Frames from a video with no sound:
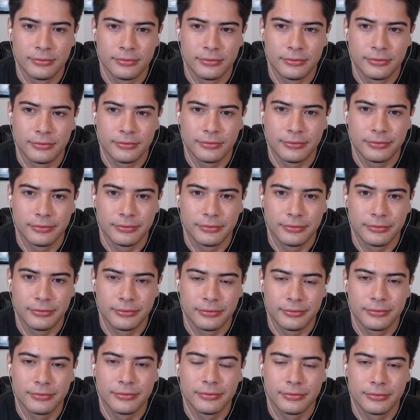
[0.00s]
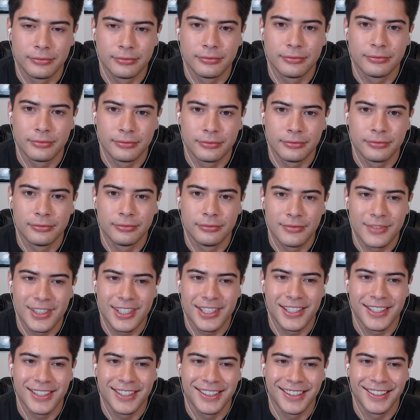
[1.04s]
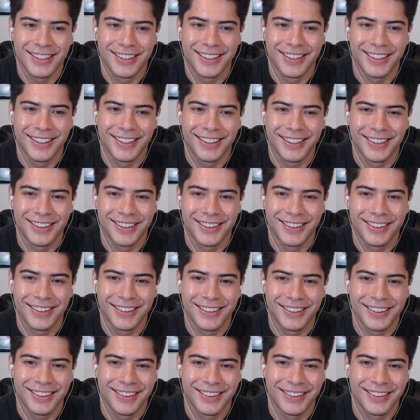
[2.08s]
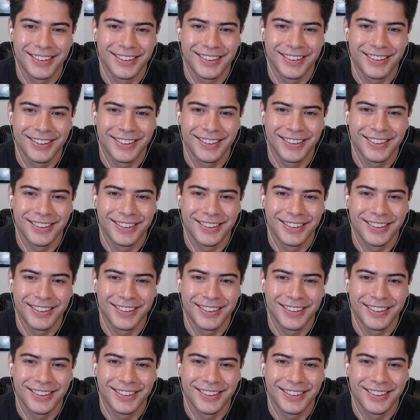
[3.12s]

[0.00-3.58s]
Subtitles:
The person shown says nothing.